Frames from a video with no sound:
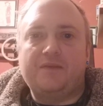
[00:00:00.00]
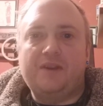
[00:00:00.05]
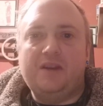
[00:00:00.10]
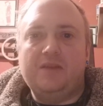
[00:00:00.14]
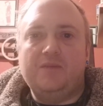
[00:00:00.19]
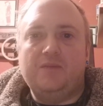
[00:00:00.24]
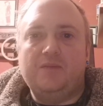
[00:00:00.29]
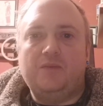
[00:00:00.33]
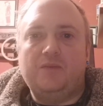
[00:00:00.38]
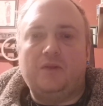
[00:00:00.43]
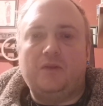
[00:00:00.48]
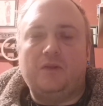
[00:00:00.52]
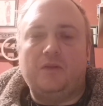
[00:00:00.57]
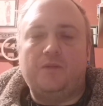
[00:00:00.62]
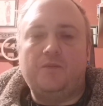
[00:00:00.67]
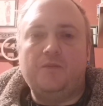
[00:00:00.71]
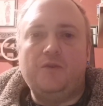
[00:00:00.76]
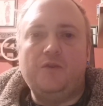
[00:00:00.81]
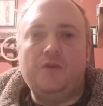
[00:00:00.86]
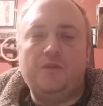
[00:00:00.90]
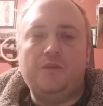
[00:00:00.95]
freedom
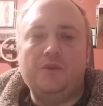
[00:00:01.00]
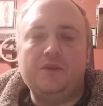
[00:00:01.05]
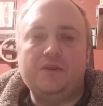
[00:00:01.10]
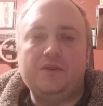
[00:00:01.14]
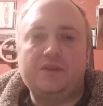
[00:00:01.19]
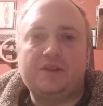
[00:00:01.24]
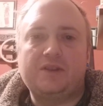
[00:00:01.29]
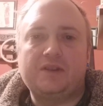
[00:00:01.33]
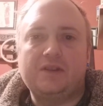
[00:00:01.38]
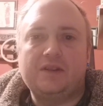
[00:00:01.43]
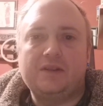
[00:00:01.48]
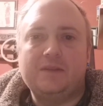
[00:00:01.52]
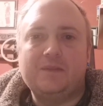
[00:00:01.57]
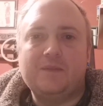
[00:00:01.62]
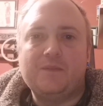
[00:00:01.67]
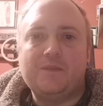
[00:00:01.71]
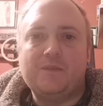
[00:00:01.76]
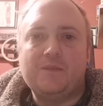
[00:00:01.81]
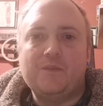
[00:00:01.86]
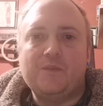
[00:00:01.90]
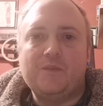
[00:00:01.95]
of movement,
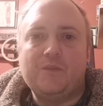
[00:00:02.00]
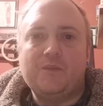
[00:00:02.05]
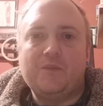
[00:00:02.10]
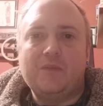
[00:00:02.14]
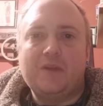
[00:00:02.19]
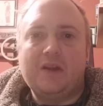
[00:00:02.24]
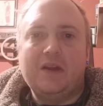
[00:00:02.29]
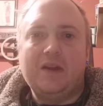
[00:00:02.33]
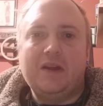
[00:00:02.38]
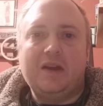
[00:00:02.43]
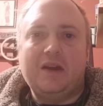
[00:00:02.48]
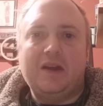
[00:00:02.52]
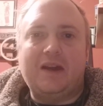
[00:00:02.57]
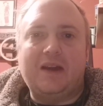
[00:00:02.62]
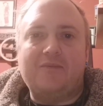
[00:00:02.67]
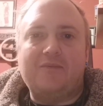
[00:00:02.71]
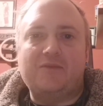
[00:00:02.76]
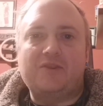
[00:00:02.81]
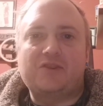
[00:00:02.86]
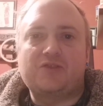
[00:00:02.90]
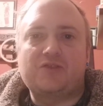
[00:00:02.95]

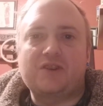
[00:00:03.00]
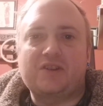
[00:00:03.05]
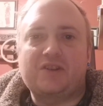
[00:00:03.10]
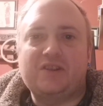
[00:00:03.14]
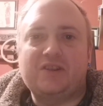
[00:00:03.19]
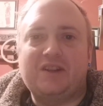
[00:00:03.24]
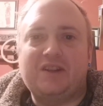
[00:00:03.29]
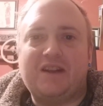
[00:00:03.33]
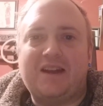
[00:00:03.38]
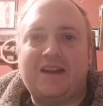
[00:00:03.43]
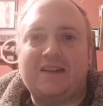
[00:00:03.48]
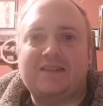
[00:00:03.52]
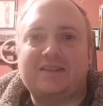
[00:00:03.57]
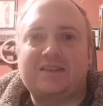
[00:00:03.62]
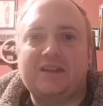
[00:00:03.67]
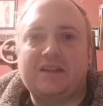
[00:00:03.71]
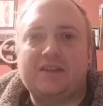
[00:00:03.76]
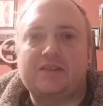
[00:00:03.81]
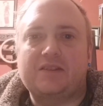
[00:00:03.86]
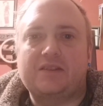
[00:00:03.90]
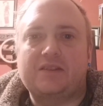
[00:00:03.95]
and restricted
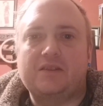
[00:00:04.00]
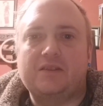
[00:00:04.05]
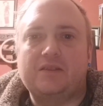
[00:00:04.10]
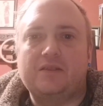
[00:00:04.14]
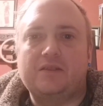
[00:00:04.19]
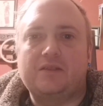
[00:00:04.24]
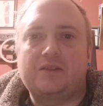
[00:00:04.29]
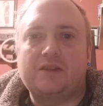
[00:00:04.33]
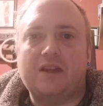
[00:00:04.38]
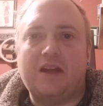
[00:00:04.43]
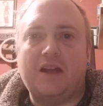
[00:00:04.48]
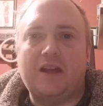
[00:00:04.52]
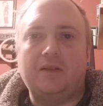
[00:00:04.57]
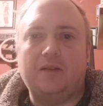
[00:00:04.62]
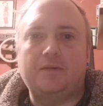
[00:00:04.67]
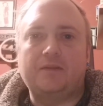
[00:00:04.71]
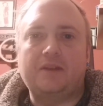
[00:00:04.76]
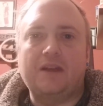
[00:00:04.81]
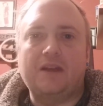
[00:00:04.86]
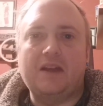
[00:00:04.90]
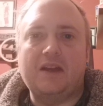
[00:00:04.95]
access to
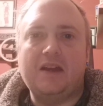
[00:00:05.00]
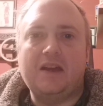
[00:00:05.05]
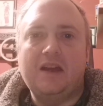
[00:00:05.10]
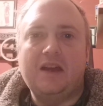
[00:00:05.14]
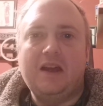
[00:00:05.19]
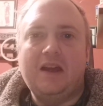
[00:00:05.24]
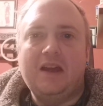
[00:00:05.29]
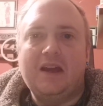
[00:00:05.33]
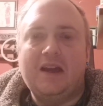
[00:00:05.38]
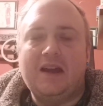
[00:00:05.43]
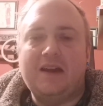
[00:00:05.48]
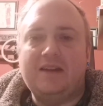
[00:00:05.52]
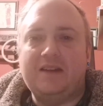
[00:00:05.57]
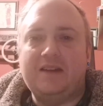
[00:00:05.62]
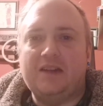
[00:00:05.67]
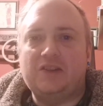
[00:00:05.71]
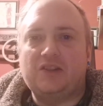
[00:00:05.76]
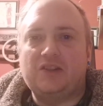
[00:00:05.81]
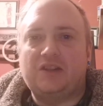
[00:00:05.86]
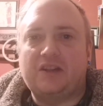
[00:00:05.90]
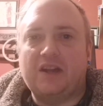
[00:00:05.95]
healthcare and
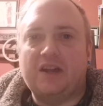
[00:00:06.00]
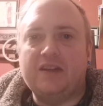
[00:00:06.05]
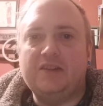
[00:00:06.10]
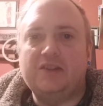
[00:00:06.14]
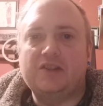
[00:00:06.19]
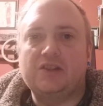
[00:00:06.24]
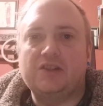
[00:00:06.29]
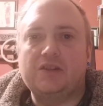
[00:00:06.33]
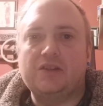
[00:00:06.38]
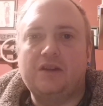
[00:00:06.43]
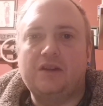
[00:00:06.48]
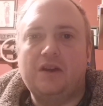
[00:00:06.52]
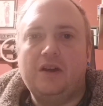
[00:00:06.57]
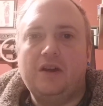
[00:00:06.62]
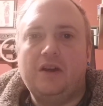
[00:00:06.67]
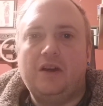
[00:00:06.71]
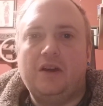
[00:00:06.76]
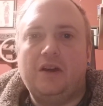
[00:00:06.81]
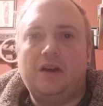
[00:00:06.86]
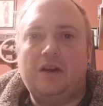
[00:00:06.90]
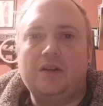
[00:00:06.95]
education
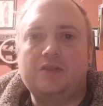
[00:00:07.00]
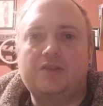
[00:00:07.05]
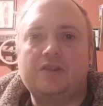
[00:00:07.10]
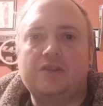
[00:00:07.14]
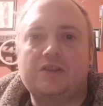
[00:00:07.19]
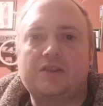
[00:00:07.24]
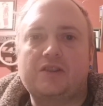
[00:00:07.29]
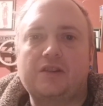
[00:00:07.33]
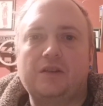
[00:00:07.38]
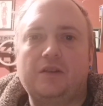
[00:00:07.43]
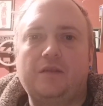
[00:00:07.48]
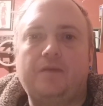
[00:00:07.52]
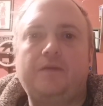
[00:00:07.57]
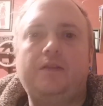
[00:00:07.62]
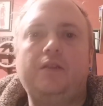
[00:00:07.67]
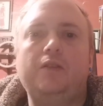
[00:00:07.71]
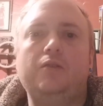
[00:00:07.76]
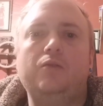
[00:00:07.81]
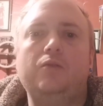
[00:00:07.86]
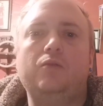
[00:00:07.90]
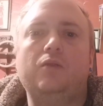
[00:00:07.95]
are just a
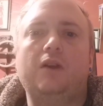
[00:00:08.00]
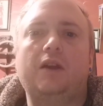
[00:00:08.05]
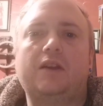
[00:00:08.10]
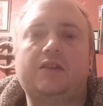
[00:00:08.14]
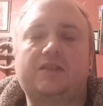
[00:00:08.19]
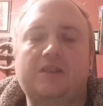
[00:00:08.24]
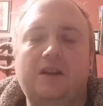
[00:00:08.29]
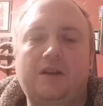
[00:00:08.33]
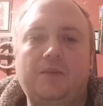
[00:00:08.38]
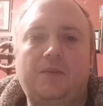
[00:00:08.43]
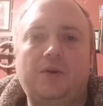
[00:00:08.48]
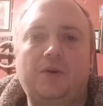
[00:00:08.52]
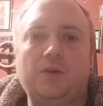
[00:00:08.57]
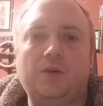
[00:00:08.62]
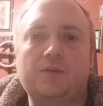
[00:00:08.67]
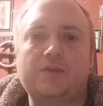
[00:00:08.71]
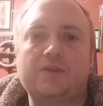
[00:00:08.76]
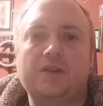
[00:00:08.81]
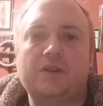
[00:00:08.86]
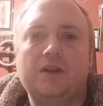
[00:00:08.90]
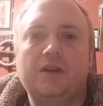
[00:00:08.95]
few
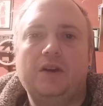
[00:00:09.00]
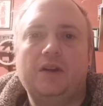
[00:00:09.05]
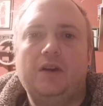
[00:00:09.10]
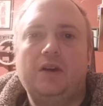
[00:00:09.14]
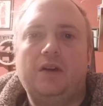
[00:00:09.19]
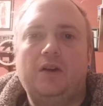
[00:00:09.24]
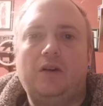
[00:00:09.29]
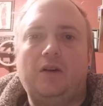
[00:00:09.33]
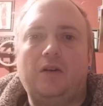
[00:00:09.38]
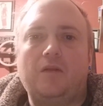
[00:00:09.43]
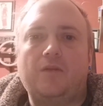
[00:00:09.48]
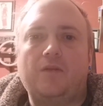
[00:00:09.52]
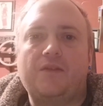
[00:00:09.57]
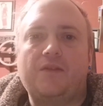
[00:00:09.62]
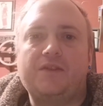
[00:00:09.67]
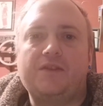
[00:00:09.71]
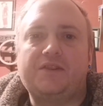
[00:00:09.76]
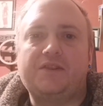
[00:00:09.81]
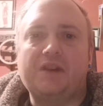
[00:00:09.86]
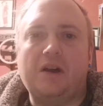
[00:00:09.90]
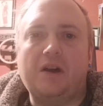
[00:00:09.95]
examples of
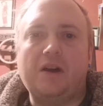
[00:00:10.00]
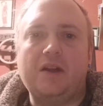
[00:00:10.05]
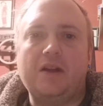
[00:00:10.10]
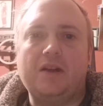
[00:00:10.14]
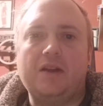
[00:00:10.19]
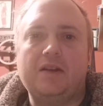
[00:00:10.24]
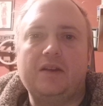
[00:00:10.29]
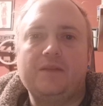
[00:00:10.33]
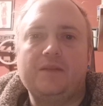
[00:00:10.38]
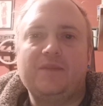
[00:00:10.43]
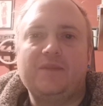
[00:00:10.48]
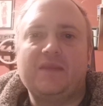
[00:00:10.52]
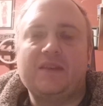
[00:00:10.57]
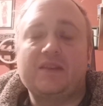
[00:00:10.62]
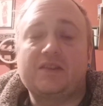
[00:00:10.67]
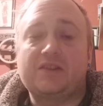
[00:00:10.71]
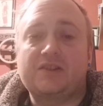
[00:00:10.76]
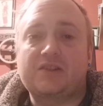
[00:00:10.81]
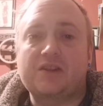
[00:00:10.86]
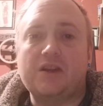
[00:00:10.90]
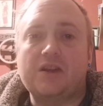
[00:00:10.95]
the dire
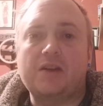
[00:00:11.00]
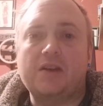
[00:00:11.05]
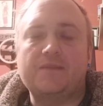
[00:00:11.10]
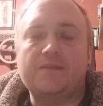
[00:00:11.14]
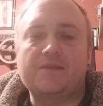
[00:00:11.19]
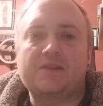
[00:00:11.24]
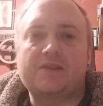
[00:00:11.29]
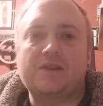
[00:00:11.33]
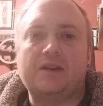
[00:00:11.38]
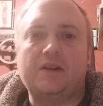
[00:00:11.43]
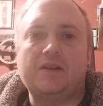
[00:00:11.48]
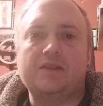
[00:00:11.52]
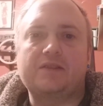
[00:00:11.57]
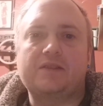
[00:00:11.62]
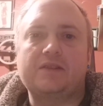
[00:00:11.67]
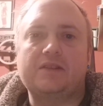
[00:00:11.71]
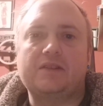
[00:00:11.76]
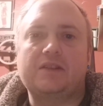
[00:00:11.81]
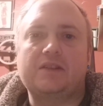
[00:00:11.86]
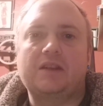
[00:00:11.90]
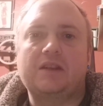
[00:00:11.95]

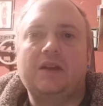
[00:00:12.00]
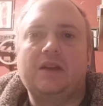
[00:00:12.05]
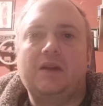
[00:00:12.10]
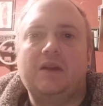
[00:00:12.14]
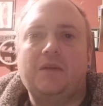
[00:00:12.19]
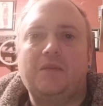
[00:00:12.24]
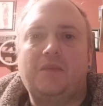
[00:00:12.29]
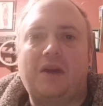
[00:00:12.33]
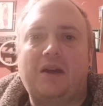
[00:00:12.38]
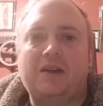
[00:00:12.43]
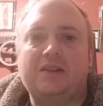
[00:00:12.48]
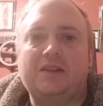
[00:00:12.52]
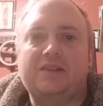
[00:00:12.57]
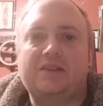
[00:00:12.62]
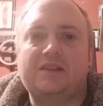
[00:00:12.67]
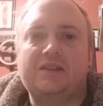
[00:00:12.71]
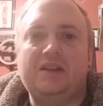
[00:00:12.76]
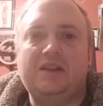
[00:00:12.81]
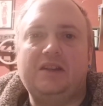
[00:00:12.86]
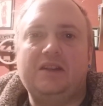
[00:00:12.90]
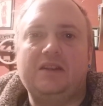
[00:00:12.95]
circumstances
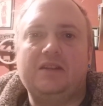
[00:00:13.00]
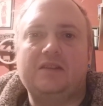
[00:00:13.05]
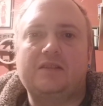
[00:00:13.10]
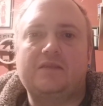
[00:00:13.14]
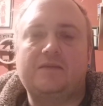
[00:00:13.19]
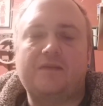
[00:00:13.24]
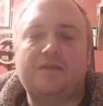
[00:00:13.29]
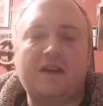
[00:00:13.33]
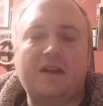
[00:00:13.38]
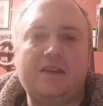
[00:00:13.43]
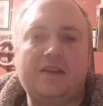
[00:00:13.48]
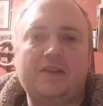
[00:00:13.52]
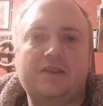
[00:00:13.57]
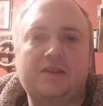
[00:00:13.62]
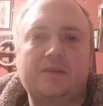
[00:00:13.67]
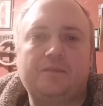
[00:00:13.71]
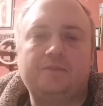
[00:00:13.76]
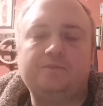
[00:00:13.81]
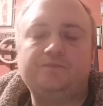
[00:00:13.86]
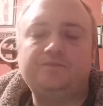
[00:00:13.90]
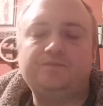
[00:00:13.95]
Palestinians
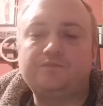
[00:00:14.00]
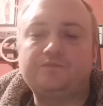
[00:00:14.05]
face.